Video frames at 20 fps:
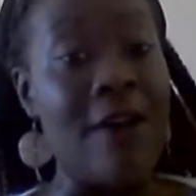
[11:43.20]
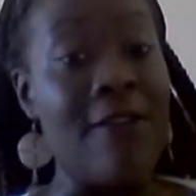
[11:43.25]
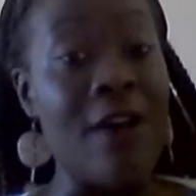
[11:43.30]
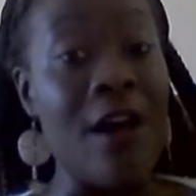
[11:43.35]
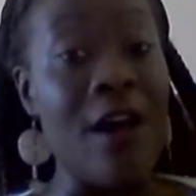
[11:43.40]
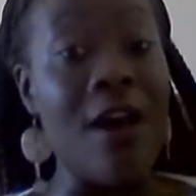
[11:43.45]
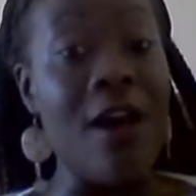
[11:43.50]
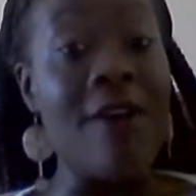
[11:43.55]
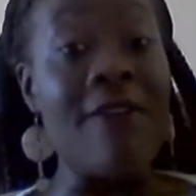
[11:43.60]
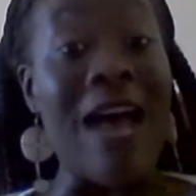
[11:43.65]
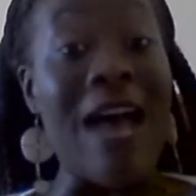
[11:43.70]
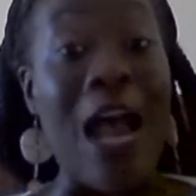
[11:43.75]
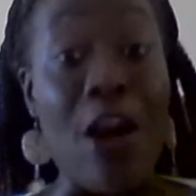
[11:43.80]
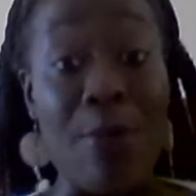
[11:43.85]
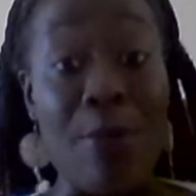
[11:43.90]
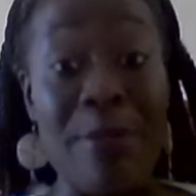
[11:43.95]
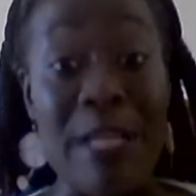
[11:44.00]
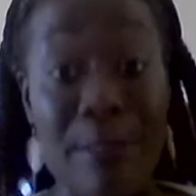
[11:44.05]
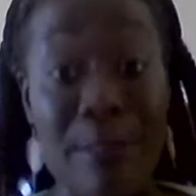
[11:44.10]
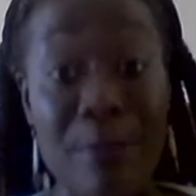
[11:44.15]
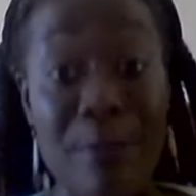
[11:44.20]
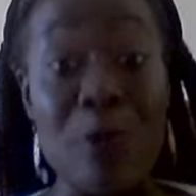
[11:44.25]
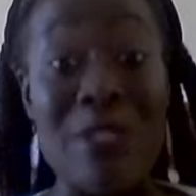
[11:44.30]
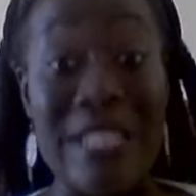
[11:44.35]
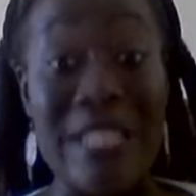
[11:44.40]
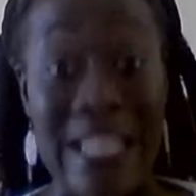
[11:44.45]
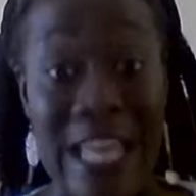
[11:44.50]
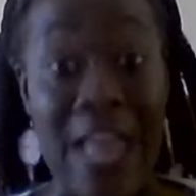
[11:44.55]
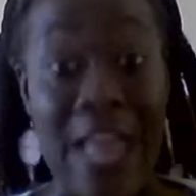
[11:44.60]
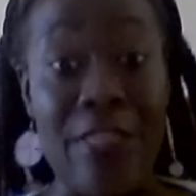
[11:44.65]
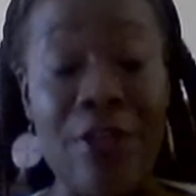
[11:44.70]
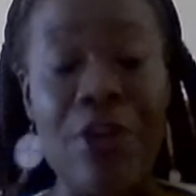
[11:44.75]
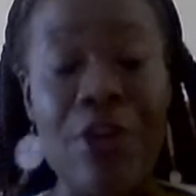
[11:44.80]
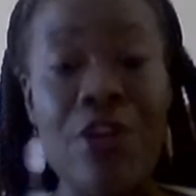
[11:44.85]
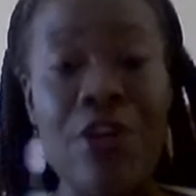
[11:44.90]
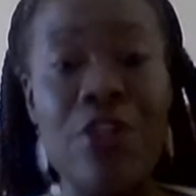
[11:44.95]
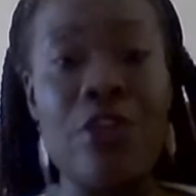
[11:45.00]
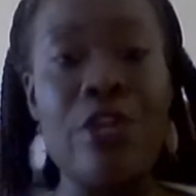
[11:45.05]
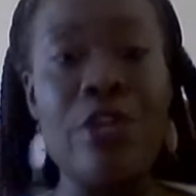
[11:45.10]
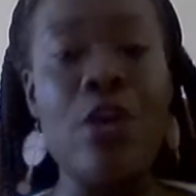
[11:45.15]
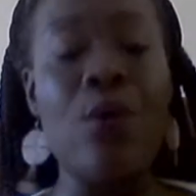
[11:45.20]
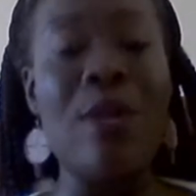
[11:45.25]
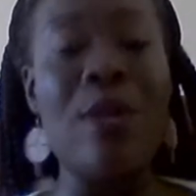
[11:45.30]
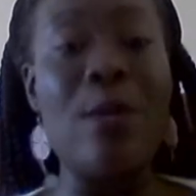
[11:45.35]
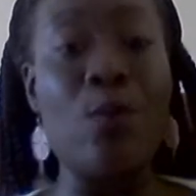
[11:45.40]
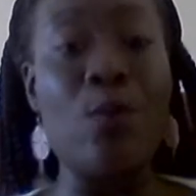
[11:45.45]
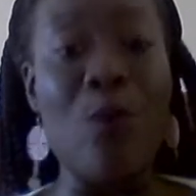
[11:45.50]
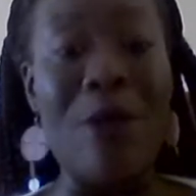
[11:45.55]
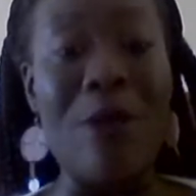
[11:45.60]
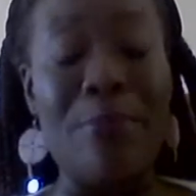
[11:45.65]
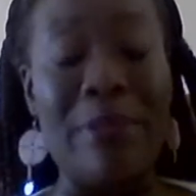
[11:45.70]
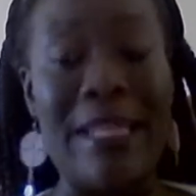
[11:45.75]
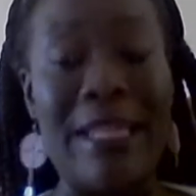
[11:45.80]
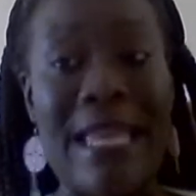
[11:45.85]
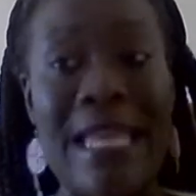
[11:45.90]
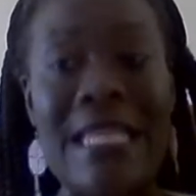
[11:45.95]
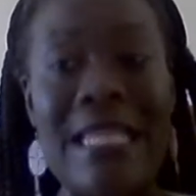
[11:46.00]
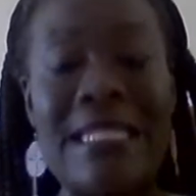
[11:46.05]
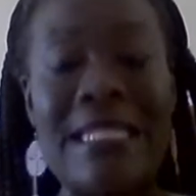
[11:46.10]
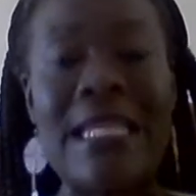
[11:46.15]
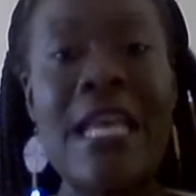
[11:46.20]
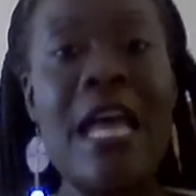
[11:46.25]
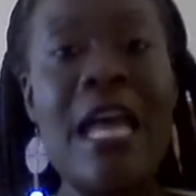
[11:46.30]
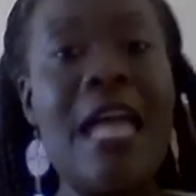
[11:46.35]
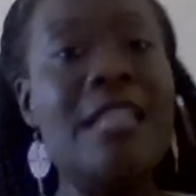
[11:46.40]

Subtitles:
our people together, in one place.